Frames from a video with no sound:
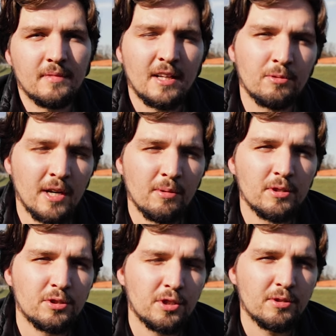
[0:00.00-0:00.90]
And what I
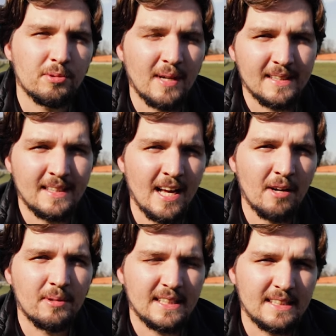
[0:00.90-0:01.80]
want to show you right
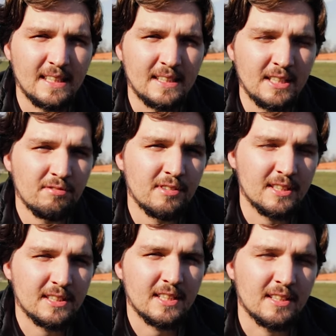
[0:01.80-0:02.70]
now is the
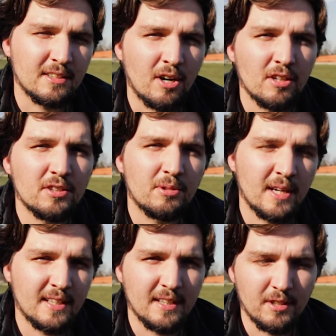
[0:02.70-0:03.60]
difference in color
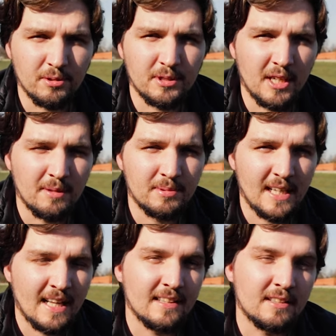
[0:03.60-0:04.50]
grading those
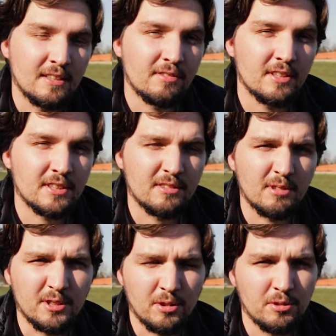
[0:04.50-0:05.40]
clips and the difference
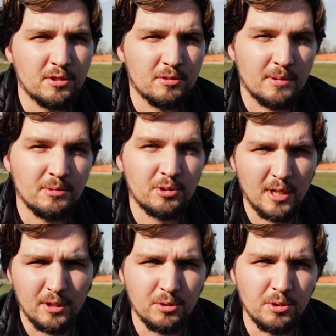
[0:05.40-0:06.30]
in resolution when we
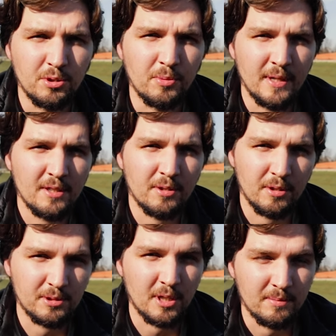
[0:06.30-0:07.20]
try to zoom into
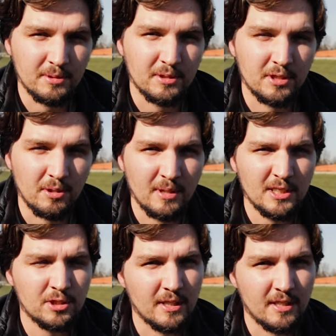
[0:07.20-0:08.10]
those clips. So
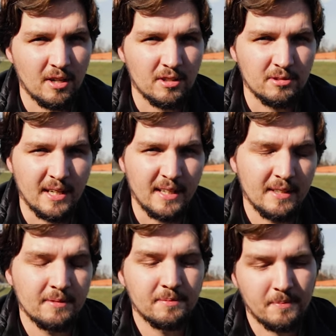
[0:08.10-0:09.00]
let's try color
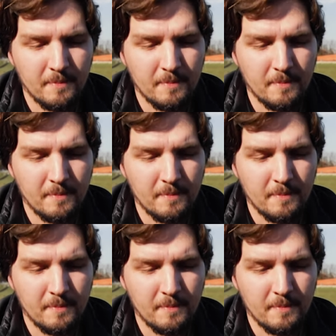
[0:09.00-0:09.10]
grading.